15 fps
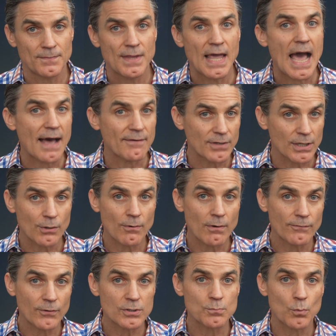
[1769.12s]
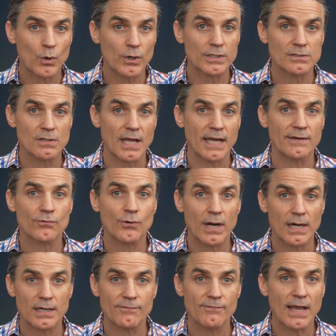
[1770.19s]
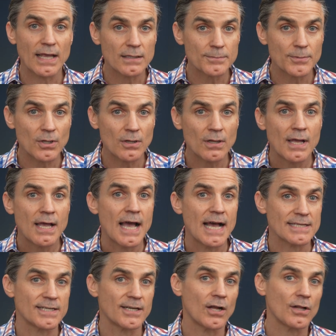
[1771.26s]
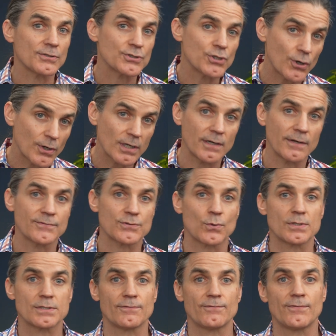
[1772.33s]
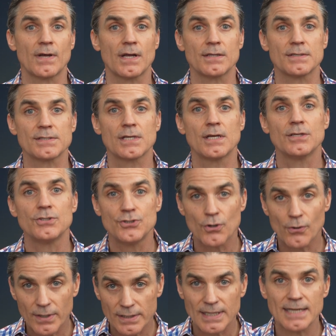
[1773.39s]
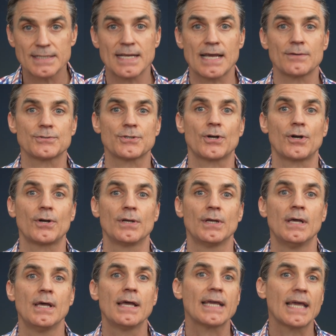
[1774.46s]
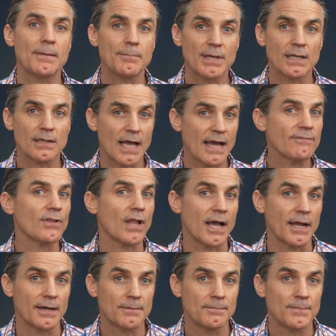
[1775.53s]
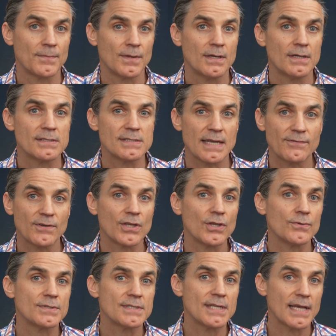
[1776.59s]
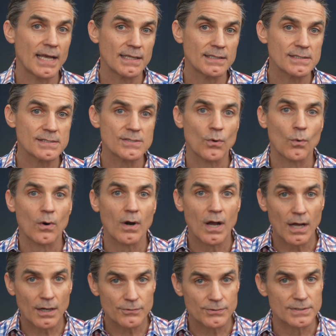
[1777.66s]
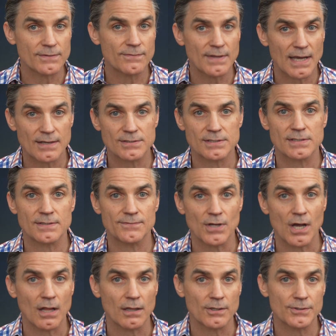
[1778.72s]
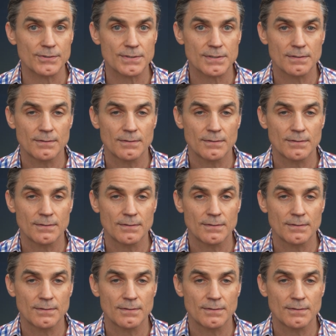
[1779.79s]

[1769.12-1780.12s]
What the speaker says: Having a reverse mortgage line of credit available as an alternative source of funds during that downturn can be a lifeline, saving you tens or hundreds of thousands of dollars.